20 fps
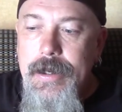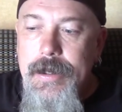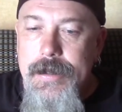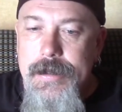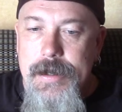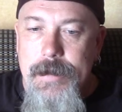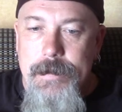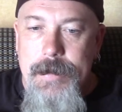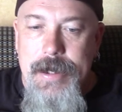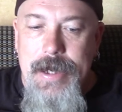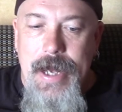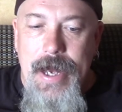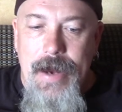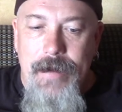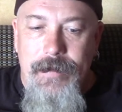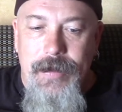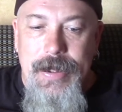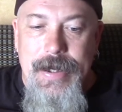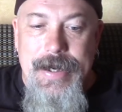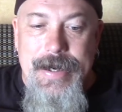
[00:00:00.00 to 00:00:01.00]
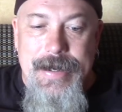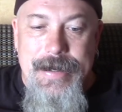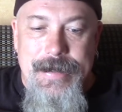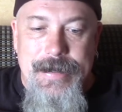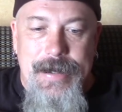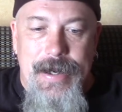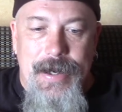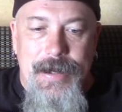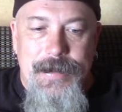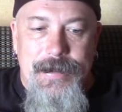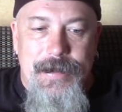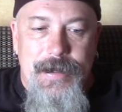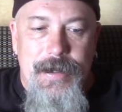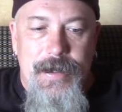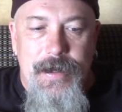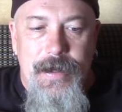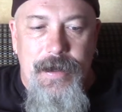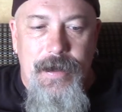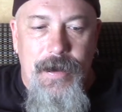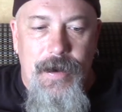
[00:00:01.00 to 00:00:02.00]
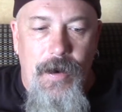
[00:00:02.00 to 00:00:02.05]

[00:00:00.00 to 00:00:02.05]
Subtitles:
something heavily contested.